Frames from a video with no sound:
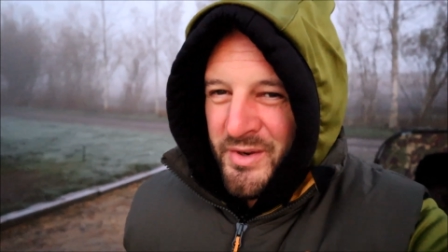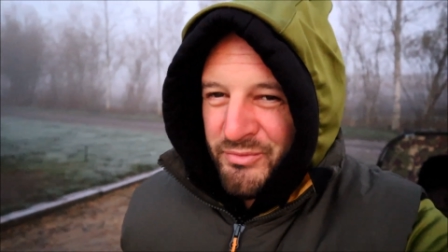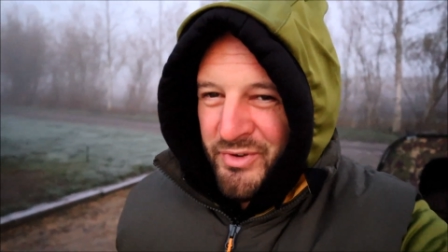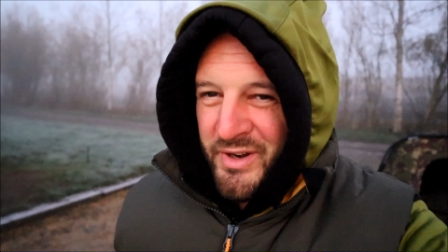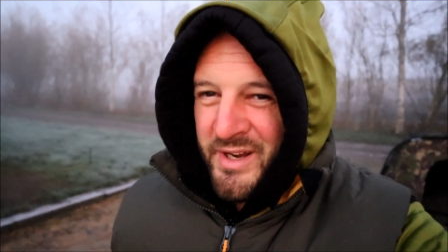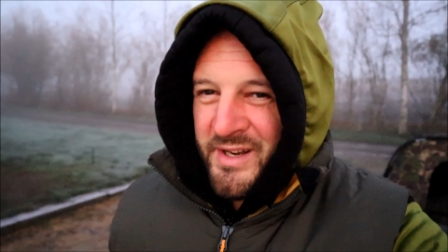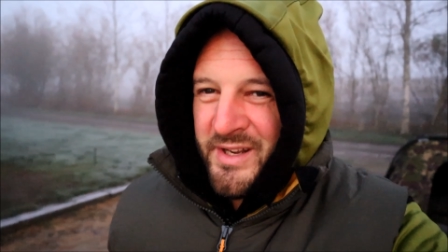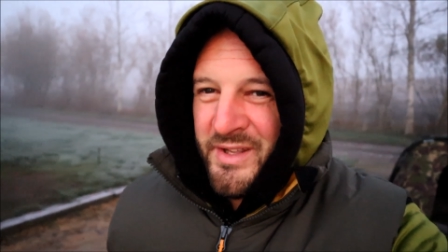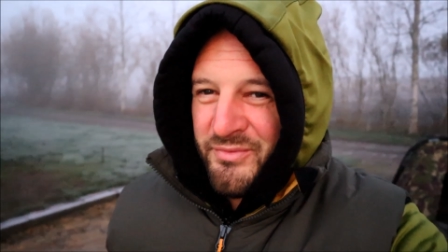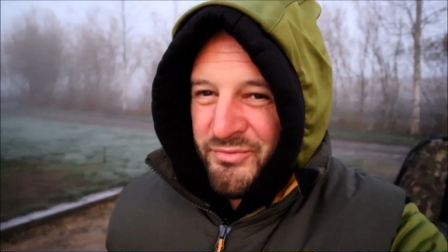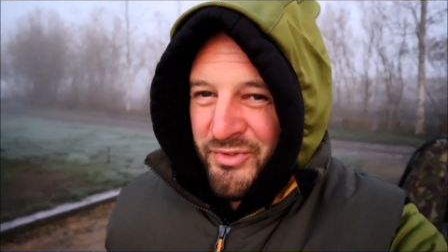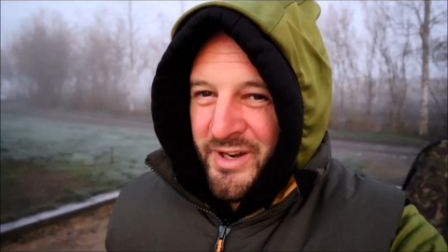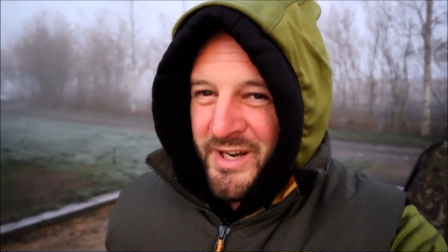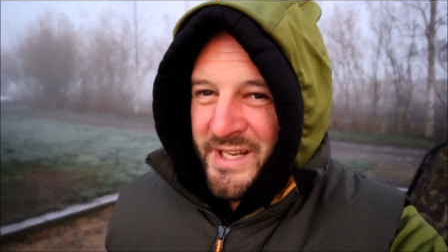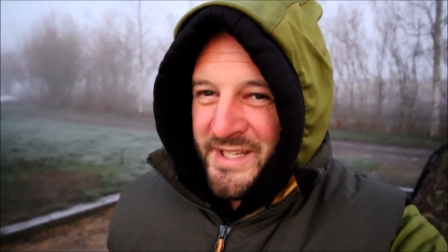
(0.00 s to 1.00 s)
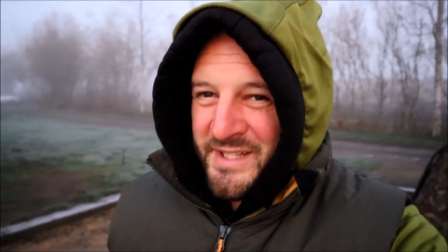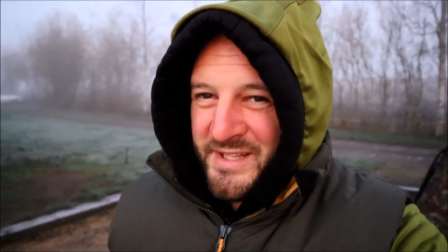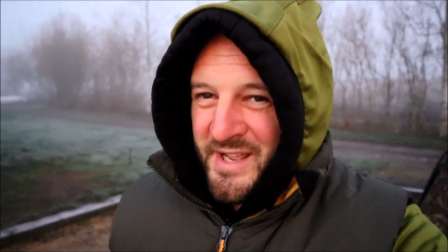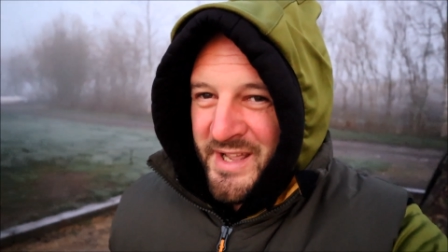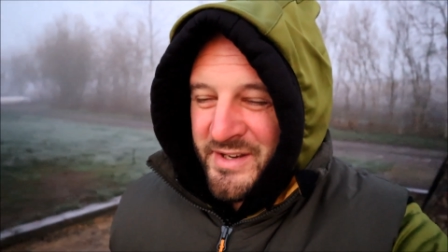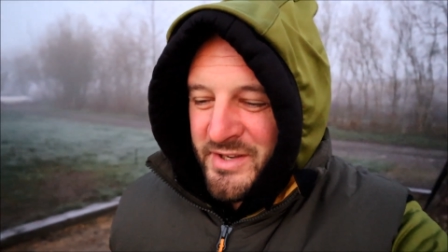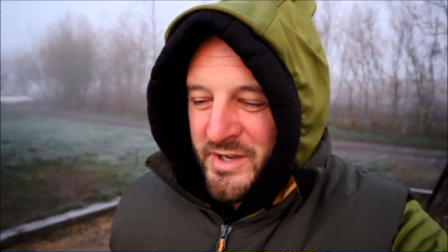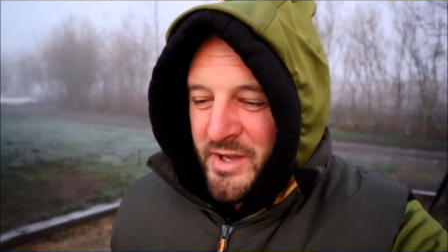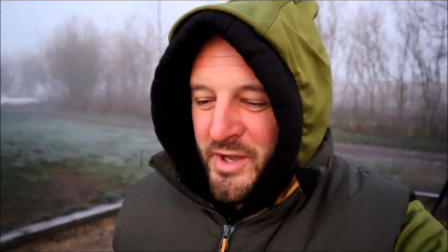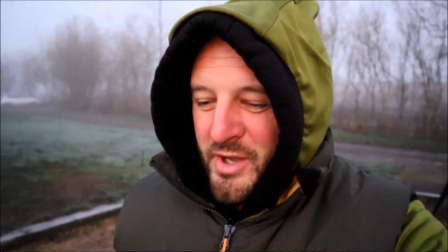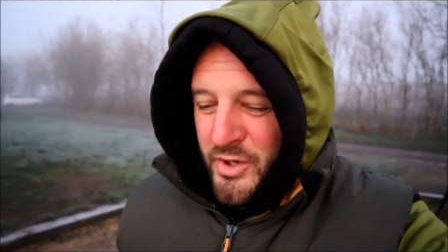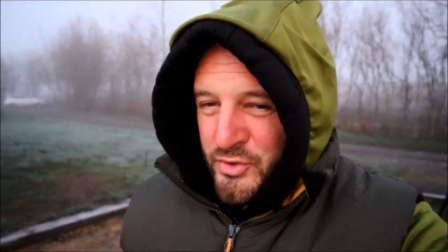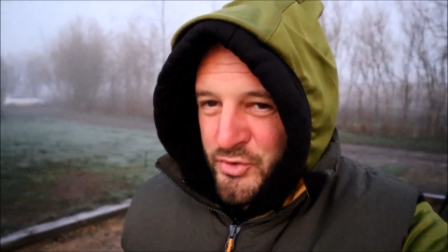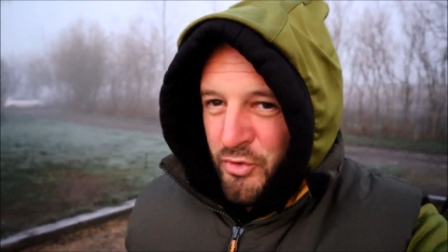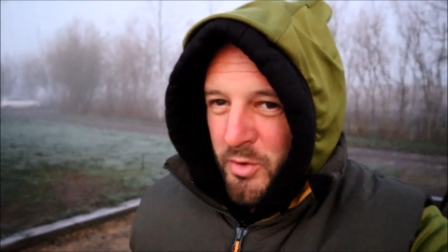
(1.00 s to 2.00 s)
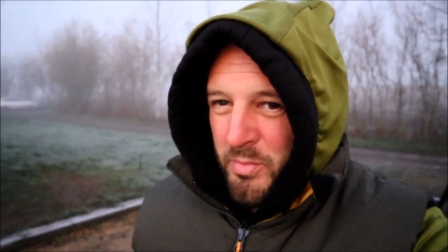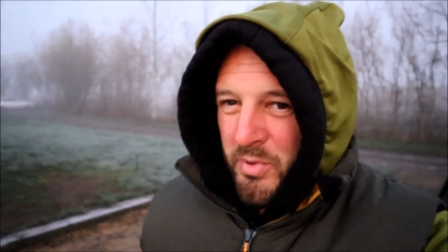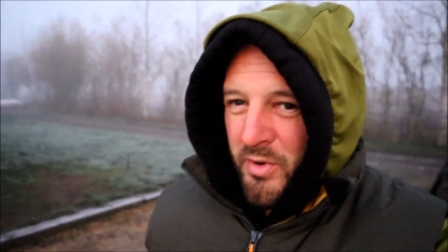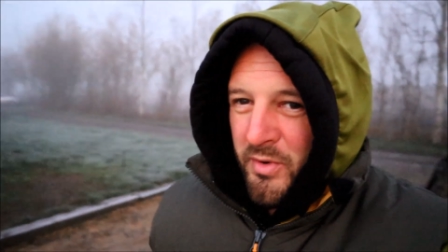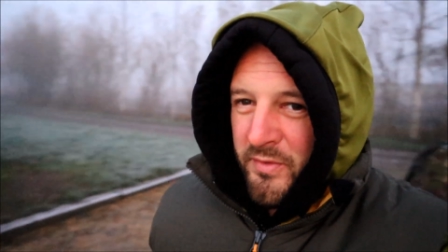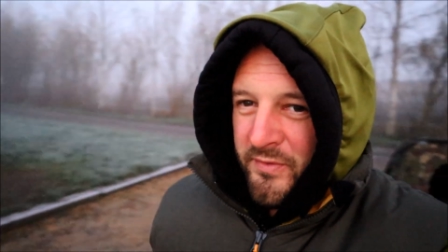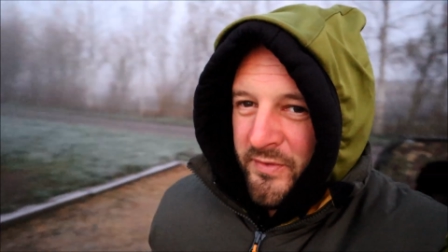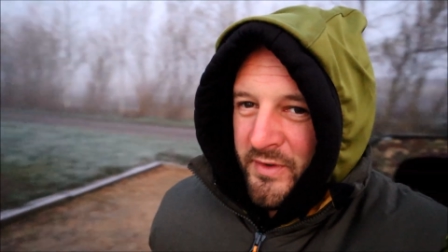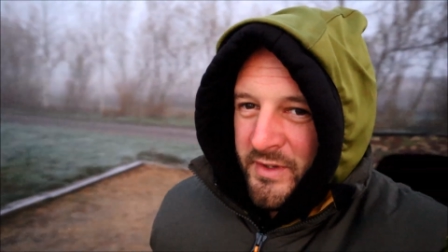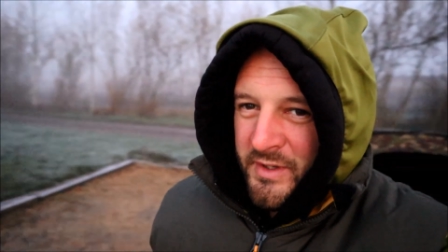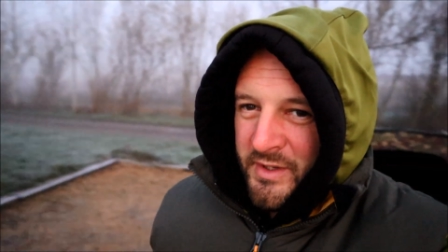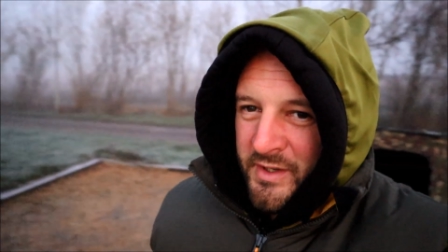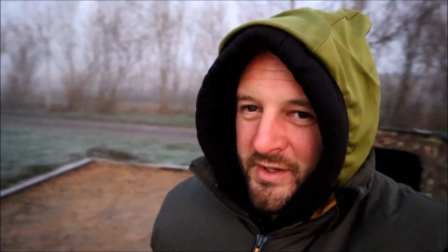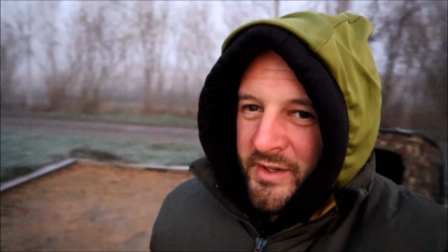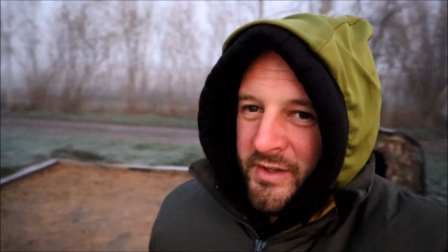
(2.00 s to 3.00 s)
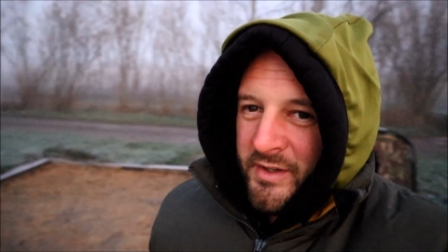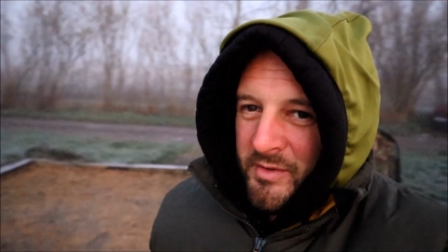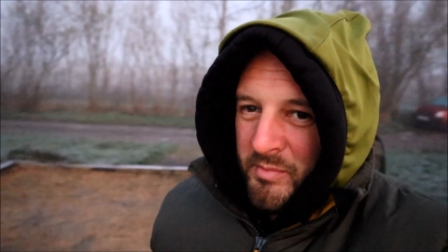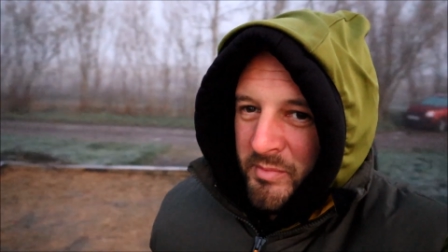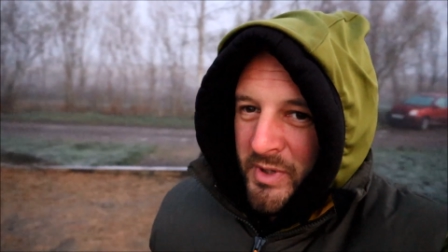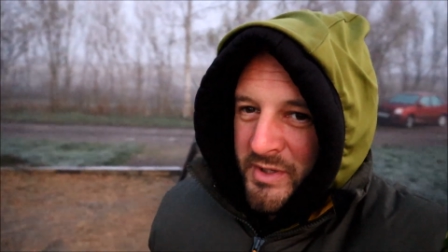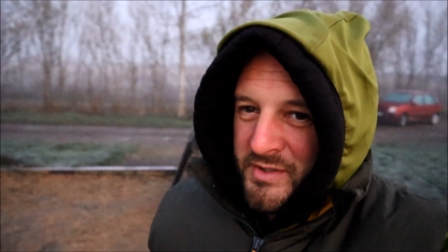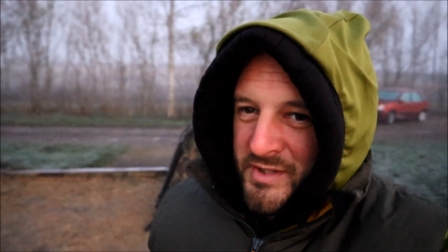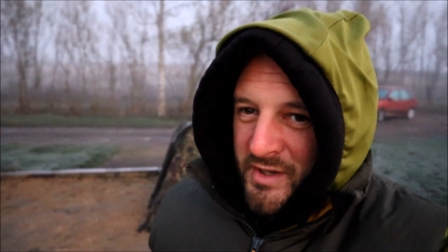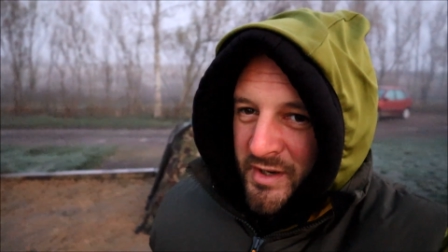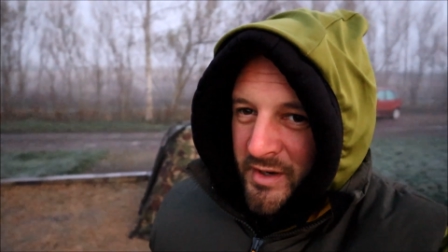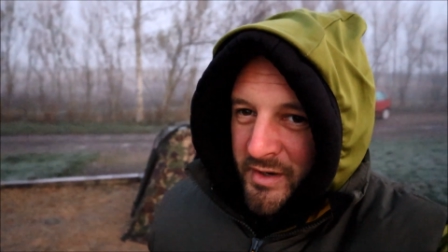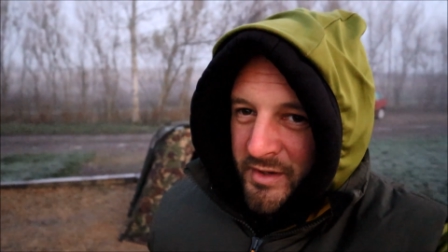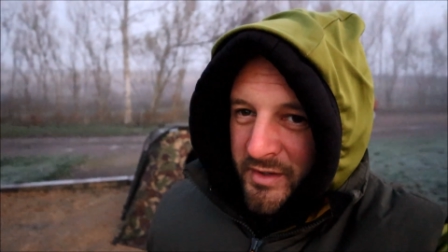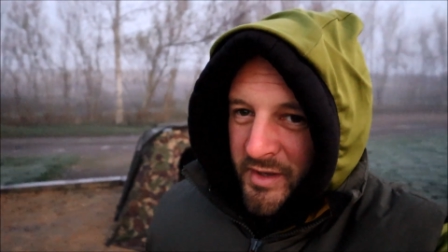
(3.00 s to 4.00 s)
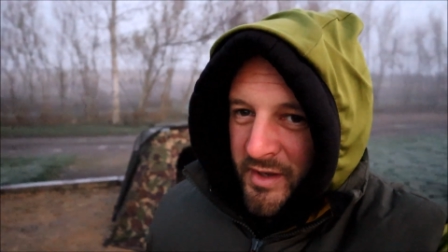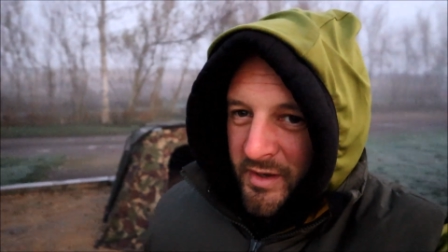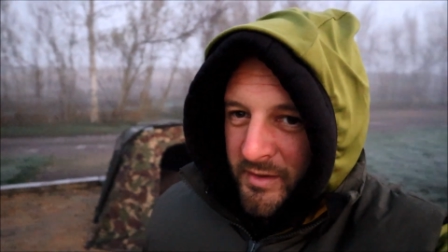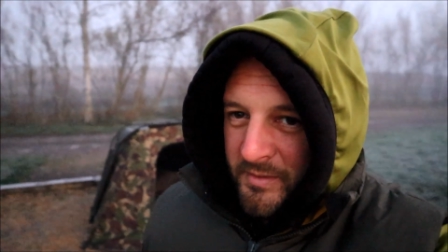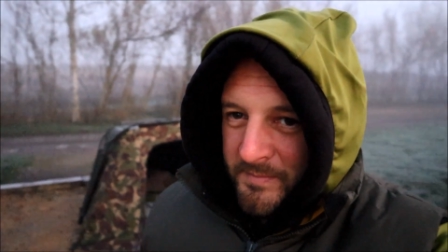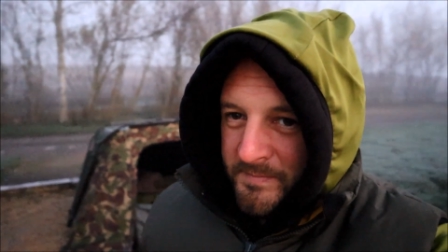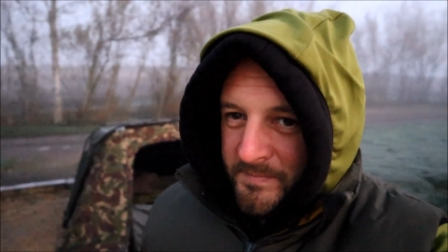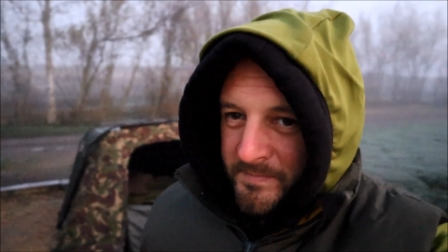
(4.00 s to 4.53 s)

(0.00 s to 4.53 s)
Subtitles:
really did drop off. But yeah,